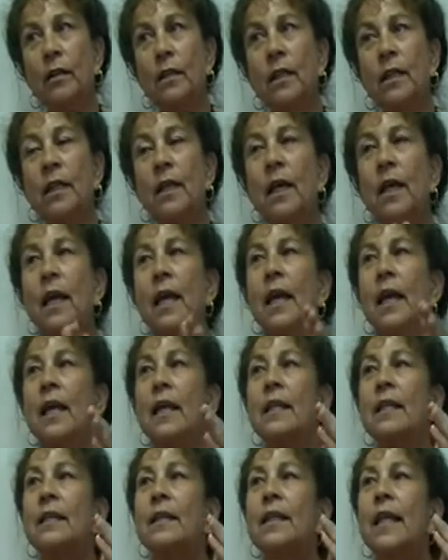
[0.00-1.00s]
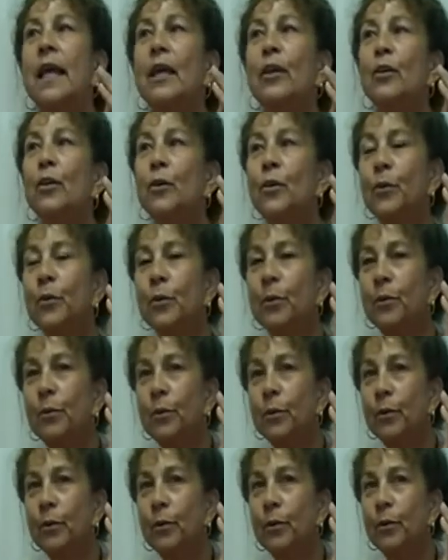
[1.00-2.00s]
that you, there's
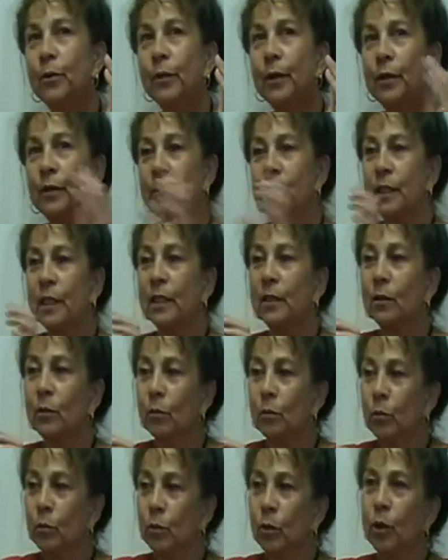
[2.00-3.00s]
little ropes up